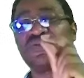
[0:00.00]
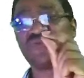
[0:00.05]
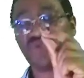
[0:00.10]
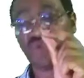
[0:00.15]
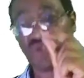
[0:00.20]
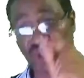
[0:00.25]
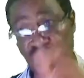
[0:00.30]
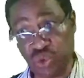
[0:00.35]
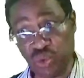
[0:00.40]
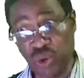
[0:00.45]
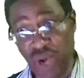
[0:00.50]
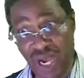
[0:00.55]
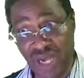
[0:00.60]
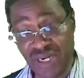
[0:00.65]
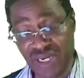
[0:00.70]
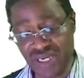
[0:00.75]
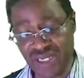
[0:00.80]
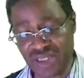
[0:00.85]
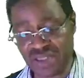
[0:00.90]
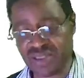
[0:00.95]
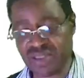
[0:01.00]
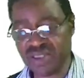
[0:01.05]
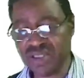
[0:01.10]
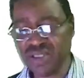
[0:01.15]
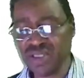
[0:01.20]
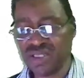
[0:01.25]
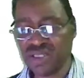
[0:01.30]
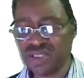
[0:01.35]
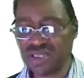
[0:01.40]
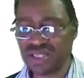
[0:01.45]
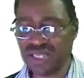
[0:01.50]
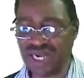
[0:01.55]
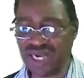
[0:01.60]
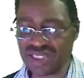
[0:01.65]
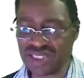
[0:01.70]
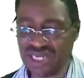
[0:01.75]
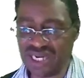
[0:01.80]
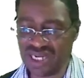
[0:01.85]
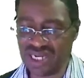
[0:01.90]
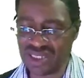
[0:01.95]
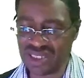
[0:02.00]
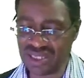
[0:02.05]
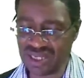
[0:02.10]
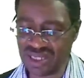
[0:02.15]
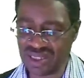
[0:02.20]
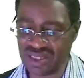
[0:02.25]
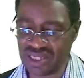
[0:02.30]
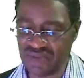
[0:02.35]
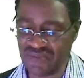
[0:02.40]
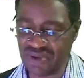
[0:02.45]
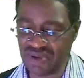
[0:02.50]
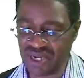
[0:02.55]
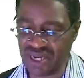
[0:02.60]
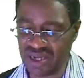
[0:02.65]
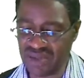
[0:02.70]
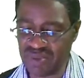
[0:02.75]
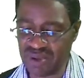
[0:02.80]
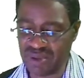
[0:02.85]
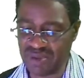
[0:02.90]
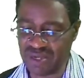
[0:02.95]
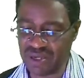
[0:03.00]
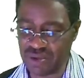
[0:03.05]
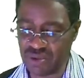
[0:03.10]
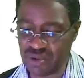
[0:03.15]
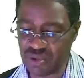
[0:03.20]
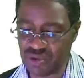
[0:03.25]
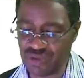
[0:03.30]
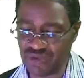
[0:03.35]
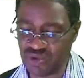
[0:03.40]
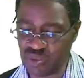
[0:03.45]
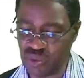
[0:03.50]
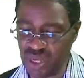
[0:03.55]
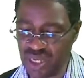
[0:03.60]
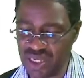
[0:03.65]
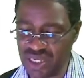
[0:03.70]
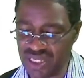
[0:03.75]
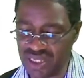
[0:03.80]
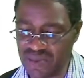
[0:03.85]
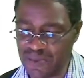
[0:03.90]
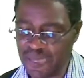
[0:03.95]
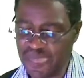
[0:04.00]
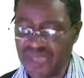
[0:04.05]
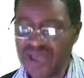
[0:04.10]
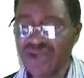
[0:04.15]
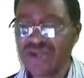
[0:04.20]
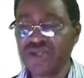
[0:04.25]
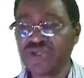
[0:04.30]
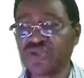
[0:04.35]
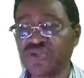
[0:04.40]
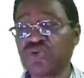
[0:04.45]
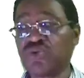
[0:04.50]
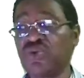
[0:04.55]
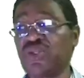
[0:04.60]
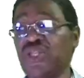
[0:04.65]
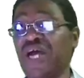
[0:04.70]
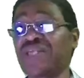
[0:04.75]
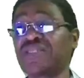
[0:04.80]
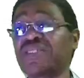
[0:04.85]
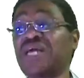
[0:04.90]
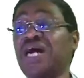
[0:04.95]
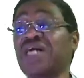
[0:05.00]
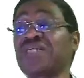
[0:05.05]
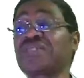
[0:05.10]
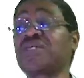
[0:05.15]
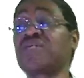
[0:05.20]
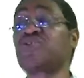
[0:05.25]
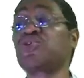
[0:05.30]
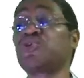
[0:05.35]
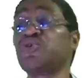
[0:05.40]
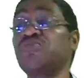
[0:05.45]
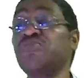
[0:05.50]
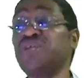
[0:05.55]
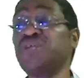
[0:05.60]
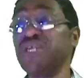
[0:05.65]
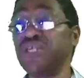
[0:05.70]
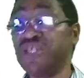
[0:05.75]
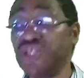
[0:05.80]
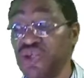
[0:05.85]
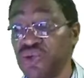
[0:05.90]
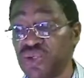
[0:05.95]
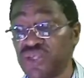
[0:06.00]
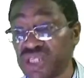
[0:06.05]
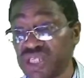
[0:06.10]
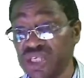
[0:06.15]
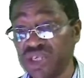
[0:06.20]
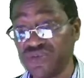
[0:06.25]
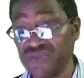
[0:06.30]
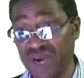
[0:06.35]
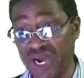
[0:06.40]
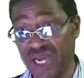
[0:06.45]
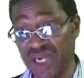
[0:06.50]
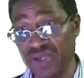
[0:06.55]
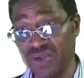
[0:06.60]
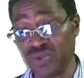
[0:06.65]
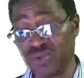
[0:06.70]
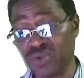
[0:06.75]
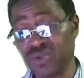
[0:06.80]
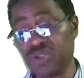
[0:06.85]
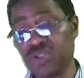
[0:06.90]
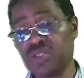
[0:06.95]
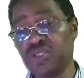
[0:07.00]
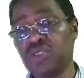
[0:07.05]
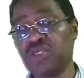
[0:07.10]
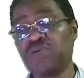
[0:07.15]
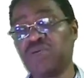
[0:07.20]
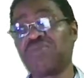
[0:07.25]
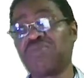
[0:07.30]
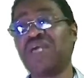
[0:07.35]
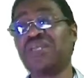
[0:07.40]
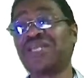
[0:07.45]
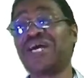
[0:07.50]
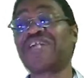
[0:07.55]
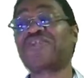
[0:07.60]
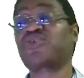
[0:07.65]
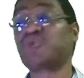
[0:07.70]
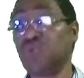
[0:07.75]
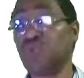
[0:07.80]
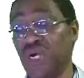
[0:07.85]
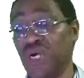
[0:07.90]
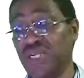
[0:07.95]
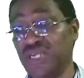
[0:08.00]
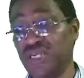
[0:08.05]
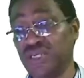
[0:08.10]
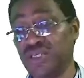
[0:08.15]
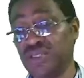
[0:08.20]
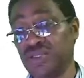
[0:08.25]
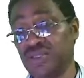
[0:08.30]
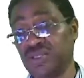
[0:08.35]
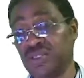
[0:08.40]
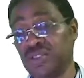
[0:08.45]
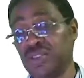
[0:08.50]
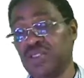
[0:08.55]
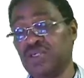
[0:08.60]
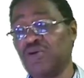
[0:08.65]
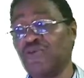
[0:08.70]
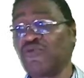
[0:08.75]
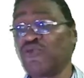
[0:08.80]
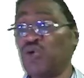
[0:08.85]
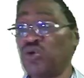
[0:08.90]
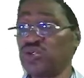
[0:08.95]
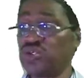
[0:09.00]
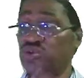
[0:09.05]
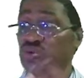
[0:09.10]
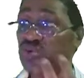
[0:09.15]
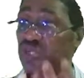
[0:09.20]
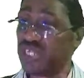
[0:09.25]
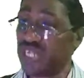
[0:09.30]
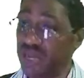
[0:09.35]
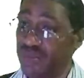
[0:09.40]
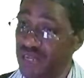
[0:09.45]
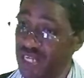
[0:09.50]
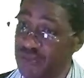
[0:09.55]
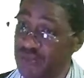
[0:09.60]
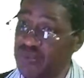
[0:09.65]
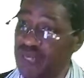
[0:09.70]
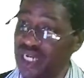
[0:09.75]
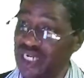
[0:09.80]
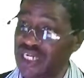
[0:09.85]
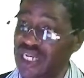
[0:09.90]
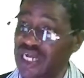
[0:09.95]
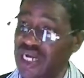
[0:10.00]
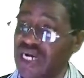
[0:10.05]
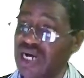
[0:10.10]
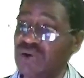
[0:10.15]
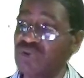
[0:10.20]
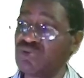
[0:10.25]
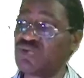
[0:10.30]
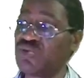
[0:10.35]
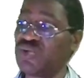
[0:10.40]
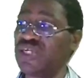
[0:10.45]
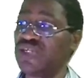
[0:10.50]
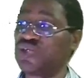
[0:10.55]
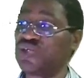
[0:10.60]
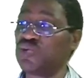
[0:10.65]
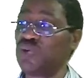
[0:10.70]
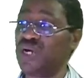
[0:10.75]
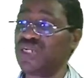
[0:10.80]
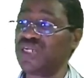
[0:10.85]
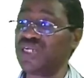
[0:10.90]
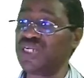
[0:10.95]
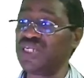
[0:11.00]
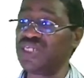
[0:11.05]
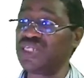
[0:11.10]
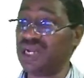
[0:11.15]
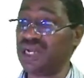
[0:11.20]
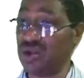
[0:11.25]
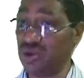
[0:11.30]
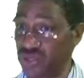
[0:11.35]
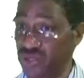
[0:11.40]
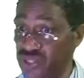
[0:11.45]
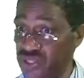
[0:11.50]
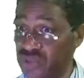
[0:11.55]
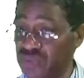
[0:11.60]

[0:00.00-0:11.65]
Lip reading: 200. That asset has suffered an impairment loss of 200, so that asset should be reduced in value by that 200. Because you debit P&L account with the 200, it's a loss,